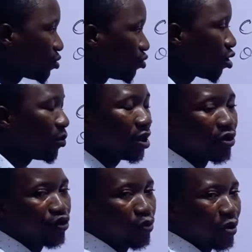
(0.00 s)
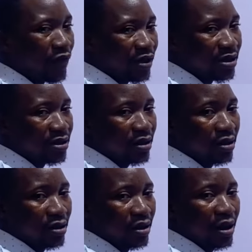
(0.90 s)
will not be the true profit.
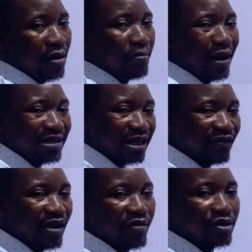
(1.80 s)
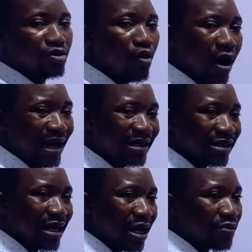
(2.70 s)
But if there is no
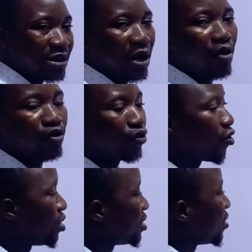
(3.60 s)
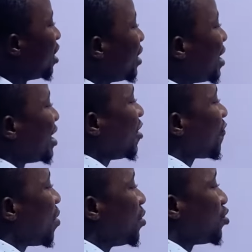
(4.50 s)
additional capital or drawings, the
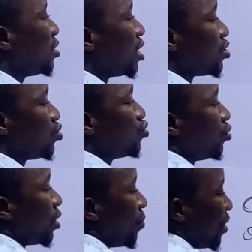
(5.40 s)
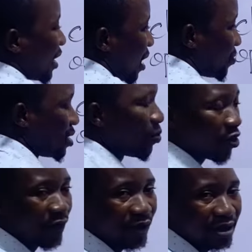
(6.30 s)
difference between the two becomes the
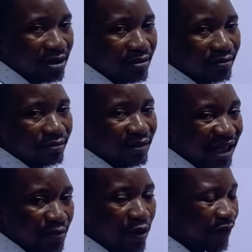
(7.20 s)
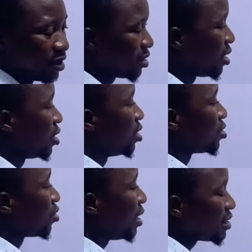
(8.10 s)
profit, net profit.
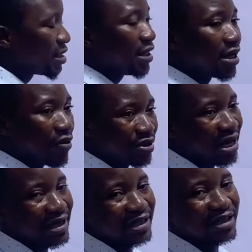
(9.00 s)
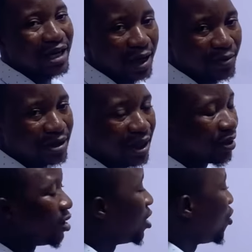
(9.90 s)
So let's say there is additional capital.
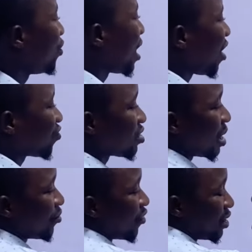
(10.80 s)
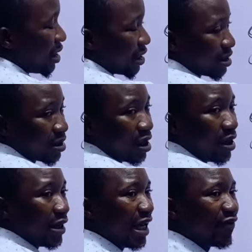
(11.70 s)
We have to subtract that.
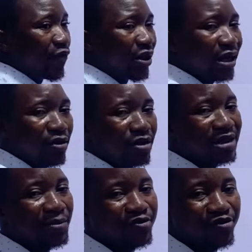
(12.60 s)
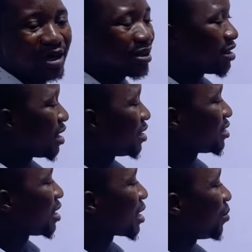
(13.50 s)
If we did not subtract the
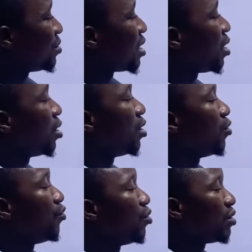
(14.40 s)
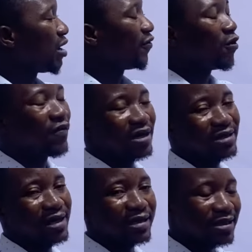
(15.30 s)
additional capital, we would have
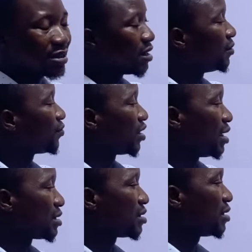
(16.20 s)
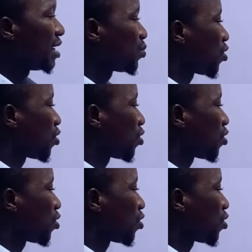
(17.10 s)
overstated this net